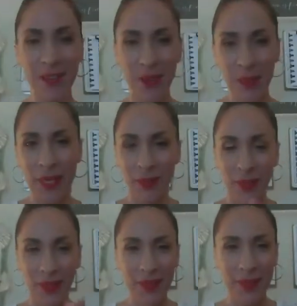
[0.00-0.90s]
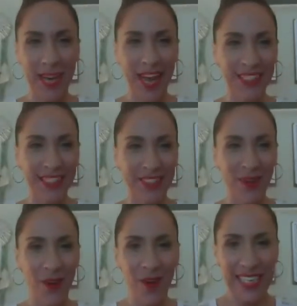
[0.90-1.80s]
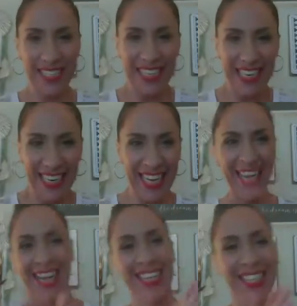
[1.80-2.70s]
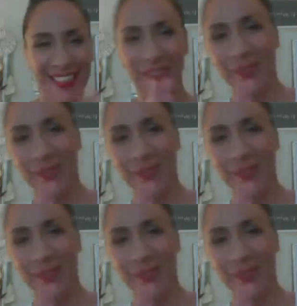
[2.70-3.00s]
so much, Ruth. Oh my gosh, so exciting. There's so